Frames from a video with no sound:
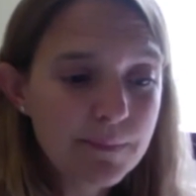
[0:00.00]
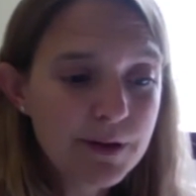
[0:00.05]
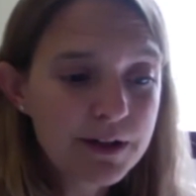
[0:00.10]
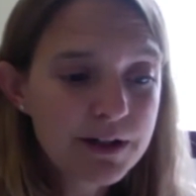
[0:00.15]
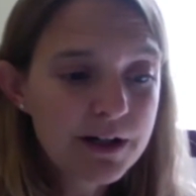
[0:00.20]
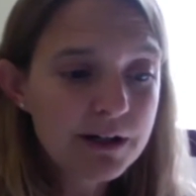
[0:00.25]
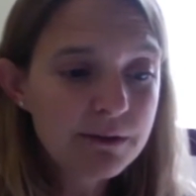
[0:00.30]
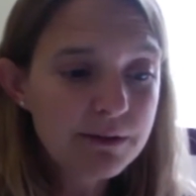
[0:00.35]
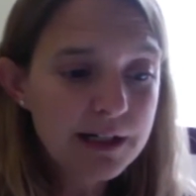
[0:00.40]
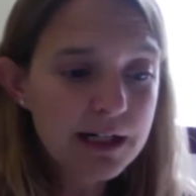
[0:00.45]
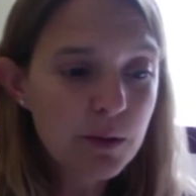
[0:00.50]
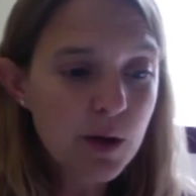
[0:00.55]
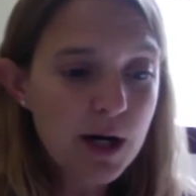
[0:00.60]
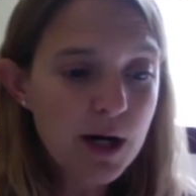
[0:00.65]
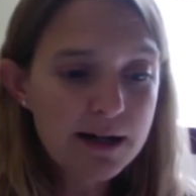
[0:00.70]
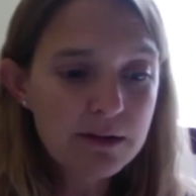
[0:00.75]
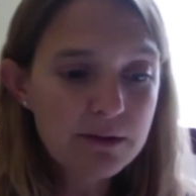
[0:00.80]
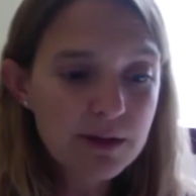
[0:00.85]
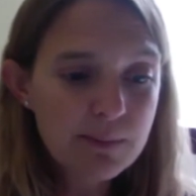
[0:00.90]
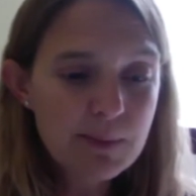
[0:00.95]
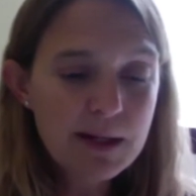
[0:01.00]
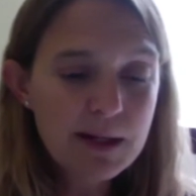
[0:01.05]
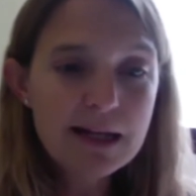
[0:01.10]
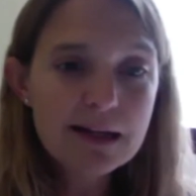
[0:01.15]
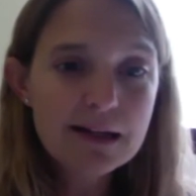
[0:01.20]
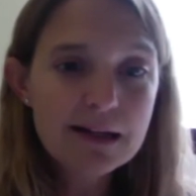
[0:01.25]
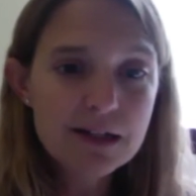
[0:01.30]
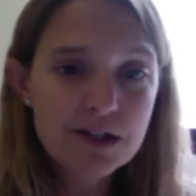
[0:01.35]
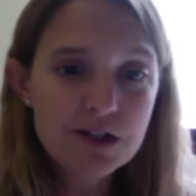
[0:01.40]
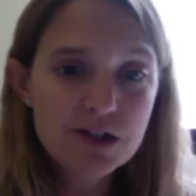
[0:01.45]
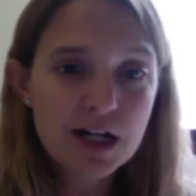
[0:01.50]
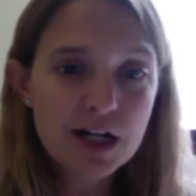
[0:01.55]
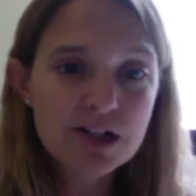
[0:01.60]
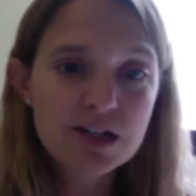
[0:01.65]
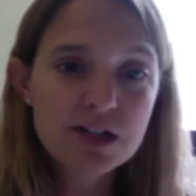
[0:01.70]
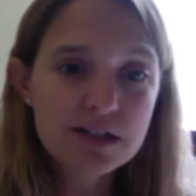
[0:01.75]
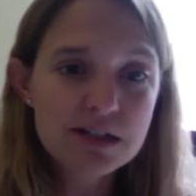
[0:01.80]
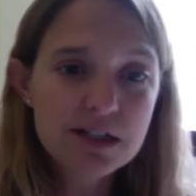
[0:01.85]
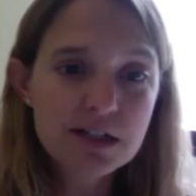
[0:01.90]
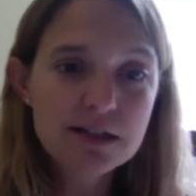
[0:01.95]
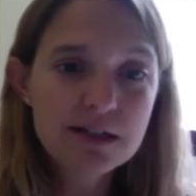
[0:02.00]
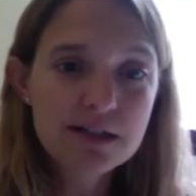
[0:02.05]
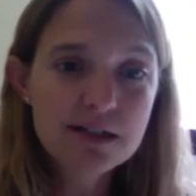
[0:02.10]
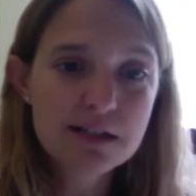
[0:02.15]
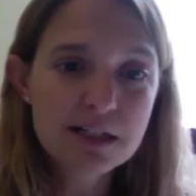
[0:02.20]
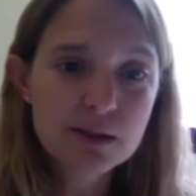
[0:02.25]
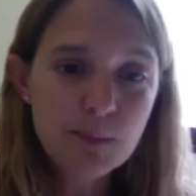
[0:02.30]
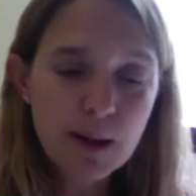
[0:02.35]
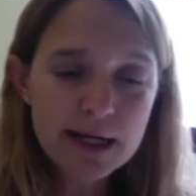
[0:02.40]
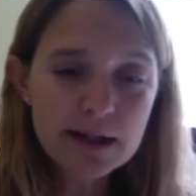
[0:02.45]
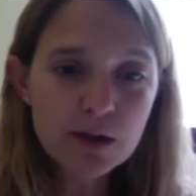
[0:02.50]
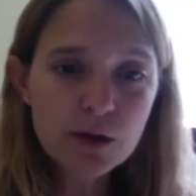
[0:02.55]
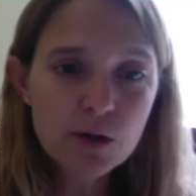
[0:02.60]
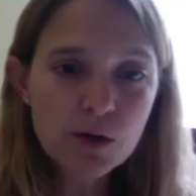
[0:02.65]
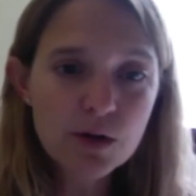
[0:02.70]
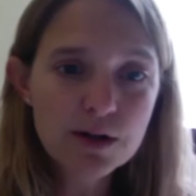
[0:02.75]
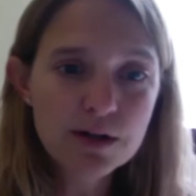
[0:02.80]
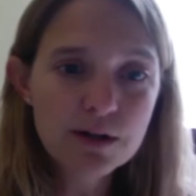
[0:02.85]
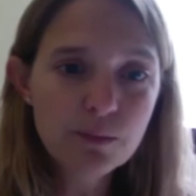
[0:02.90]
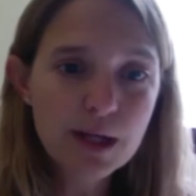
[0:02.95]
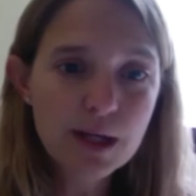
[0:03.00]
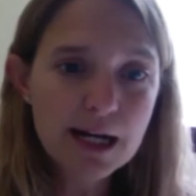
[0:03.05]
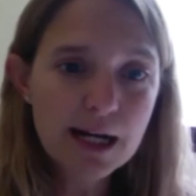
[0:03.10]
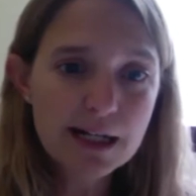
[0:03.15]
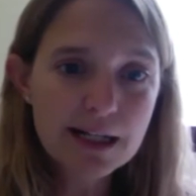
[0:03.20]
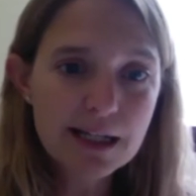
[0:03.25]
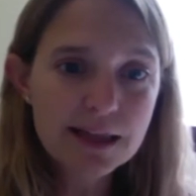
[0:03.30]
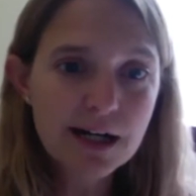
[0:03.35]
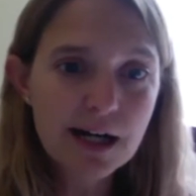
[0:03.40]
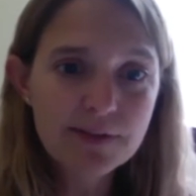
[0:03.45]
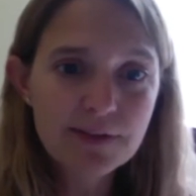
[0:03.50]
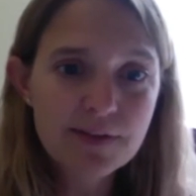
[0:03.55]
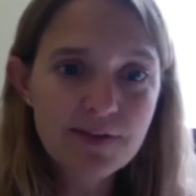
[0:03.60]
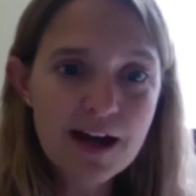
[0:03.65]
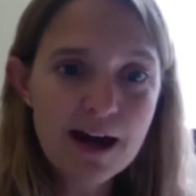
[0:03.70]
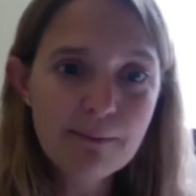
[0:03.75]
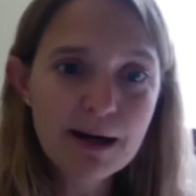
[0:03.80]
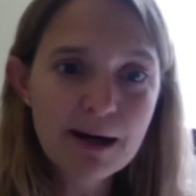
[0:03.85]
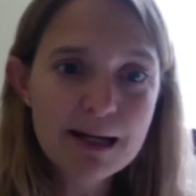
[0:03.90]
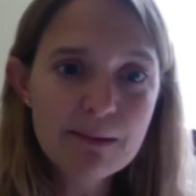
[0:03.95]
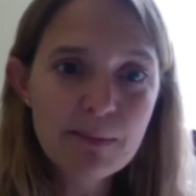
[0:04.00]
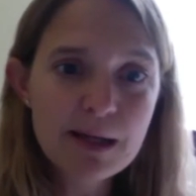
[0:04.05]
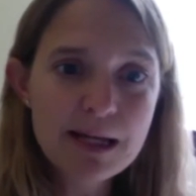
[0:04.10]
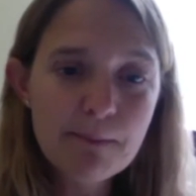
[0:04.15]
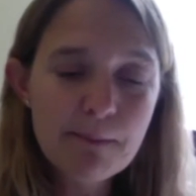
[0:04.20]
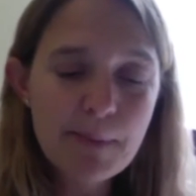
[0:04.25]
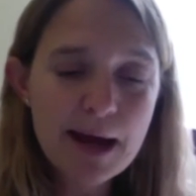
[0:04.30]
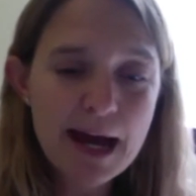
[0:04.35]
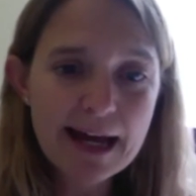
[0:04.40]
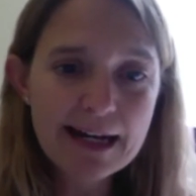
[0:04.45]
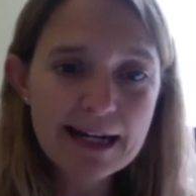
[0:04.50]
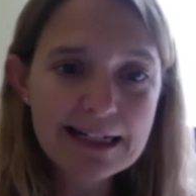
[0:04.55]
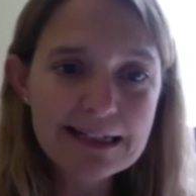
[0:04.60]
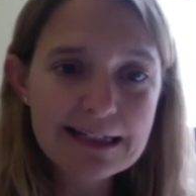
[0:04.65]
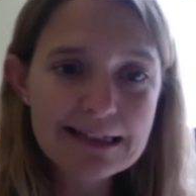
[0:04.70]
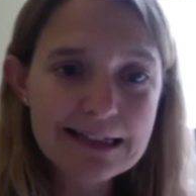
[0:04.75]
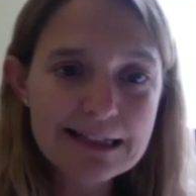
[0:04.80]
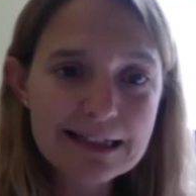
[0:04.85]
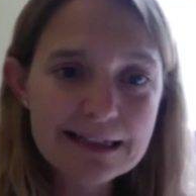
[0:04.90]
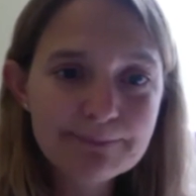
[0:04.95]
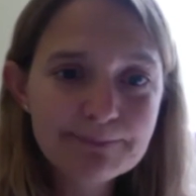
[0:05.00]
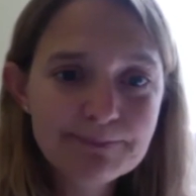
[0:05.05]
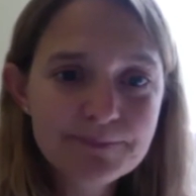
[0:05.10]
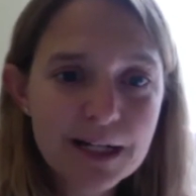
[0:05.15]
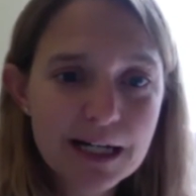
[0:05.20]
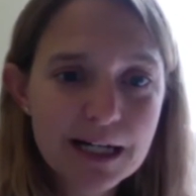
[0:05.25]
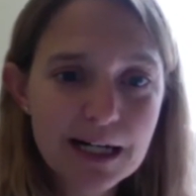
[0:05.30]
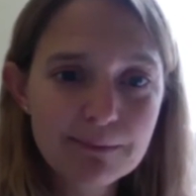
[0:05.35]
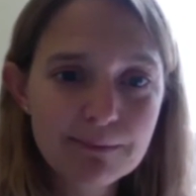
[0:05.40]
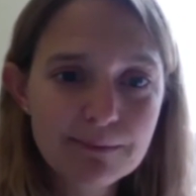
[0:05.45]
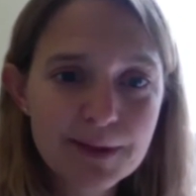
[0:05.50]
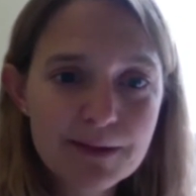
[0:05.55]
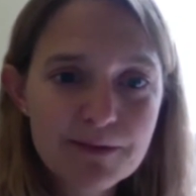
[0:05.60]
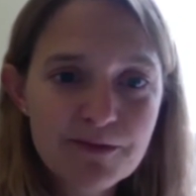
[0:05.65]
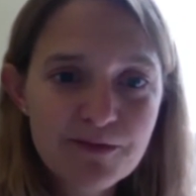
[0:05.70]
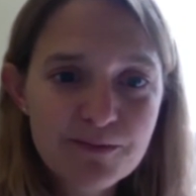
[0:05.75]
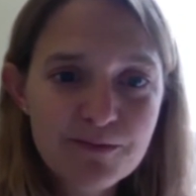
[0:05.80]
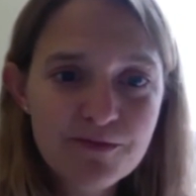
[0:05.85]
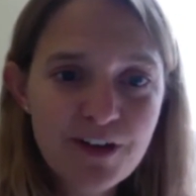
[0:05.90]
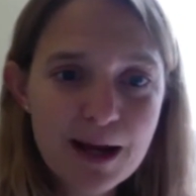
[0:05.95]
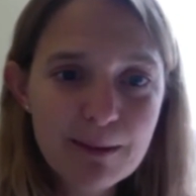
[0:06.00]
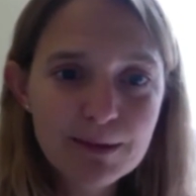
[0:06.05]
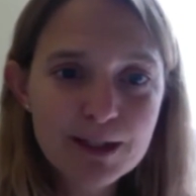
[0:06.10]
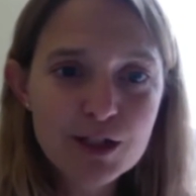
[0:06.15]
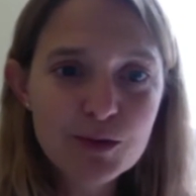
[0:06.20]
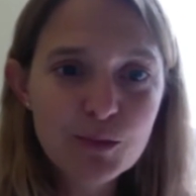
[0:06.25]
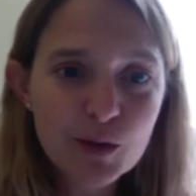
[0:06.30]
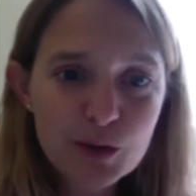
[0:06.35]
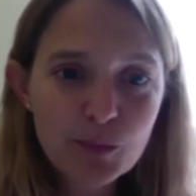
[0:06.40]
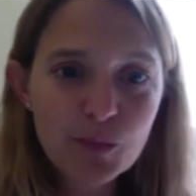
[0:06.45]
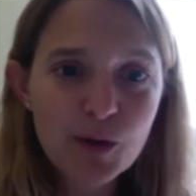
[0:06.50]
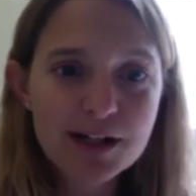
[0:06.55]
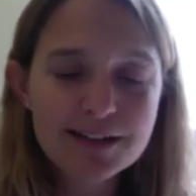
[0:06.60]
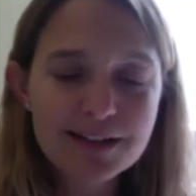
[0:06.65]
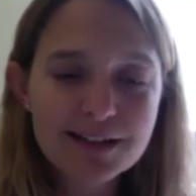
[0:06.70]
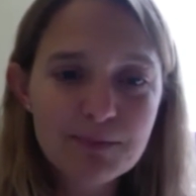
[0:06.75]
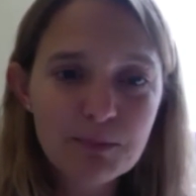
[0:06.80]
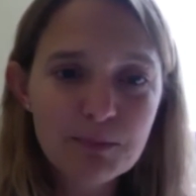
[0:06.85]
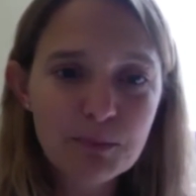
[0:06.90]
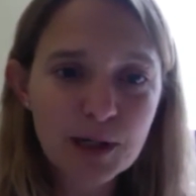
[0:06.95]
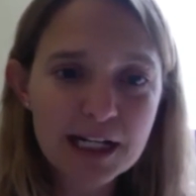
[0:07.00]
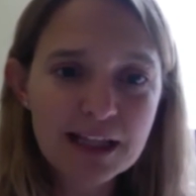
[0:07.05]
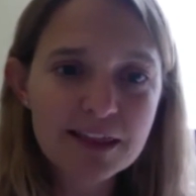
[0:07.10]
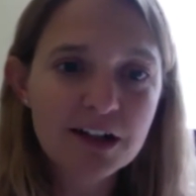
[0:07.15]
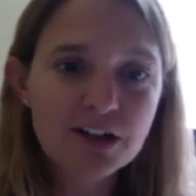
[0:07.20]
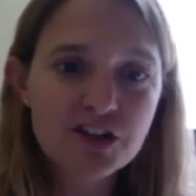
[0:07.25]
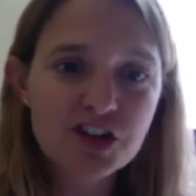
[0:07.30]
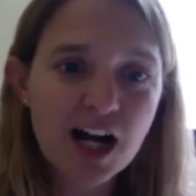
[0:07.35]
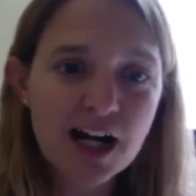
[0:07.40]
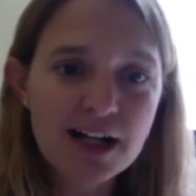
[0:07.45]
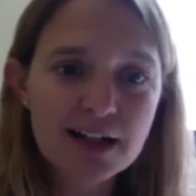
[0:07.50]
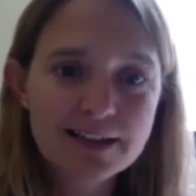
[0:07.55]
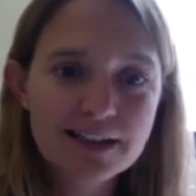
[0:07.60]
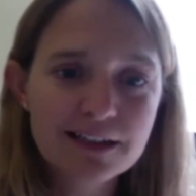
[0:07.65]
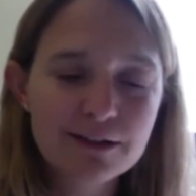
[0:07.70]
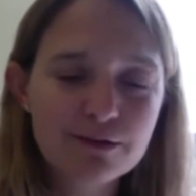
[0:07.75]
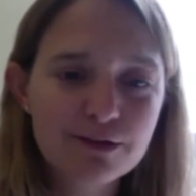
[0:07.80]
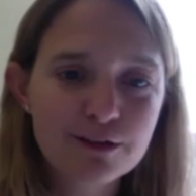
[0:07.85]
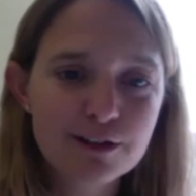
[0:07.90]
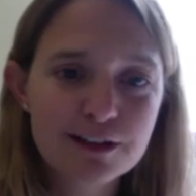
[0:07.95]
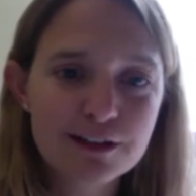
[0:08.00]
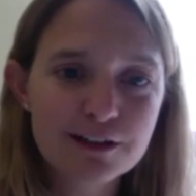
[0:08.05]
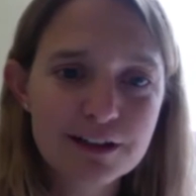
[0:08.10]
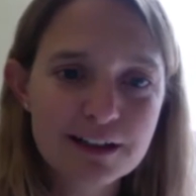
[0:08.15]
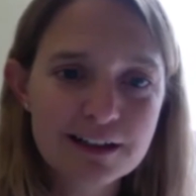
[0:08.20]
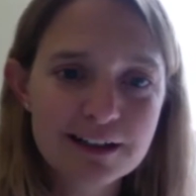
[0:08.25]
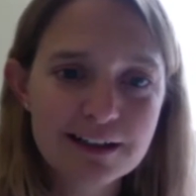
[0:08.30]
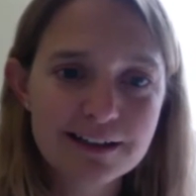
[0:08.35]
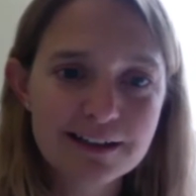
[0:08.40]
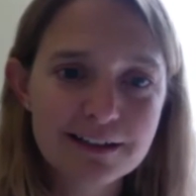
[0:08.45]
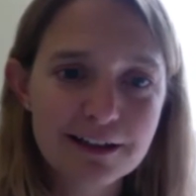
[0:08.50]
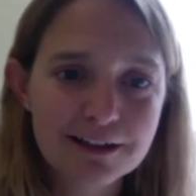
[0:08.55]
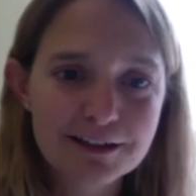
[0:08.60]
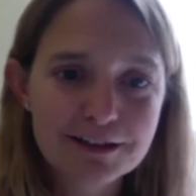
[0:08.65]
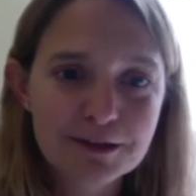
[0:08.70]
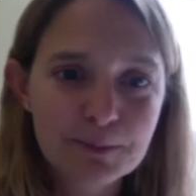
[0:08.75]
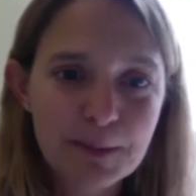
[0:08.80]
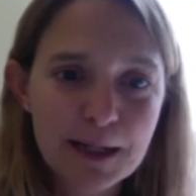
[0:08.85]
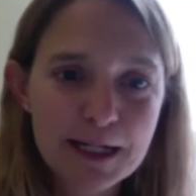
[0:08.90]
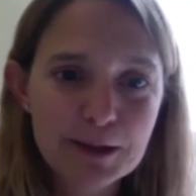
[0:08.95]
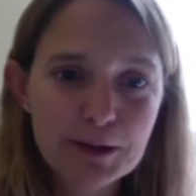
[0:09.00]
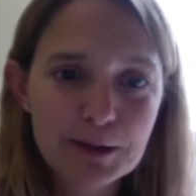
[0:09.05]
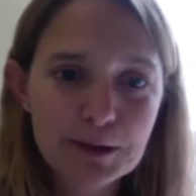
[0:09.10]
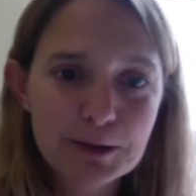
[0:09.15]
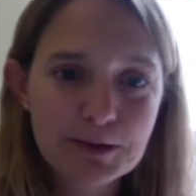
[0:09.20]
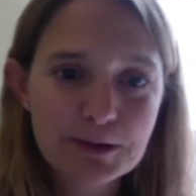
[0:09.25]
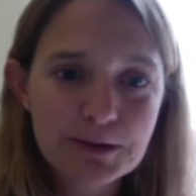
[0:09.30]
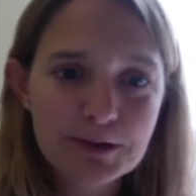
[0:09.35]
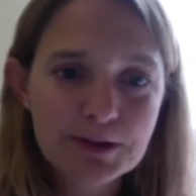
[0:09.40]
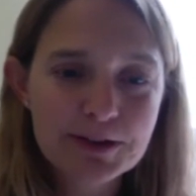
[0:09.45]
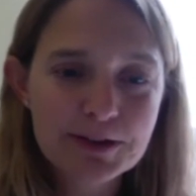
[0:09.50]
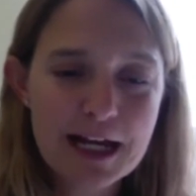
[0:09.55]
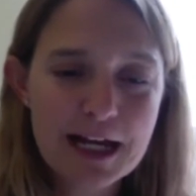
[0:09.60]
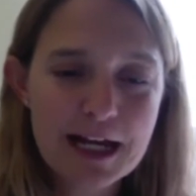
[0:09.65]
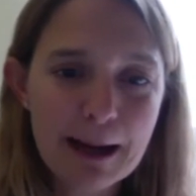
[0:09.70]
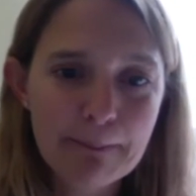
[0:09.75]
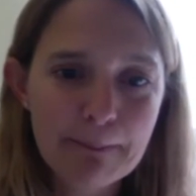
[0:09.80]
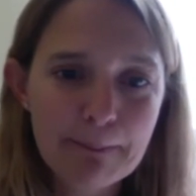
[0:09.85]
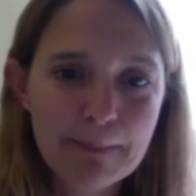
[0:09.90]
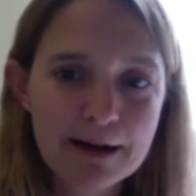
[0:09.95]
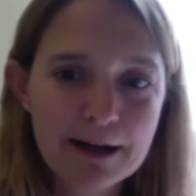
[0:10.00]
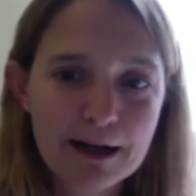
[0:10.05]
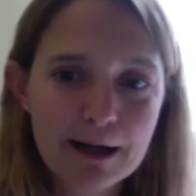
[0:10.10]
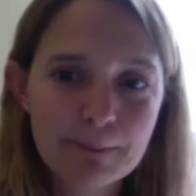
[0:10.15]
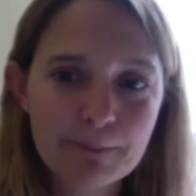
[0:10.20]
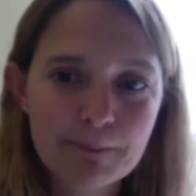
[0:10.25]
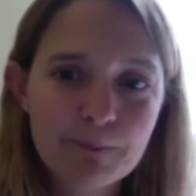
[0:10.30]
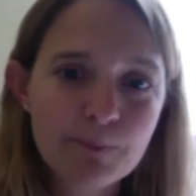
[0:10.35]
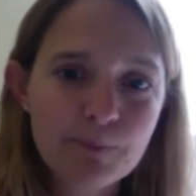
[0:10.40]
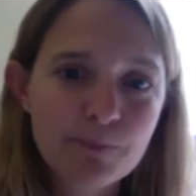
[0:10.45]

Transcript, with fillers: they're going to require repeated injections into the spinal cord and we kind of thought that that might be a bad idea um, that families wouldn't want to bring their child in for a, a spinal tap um,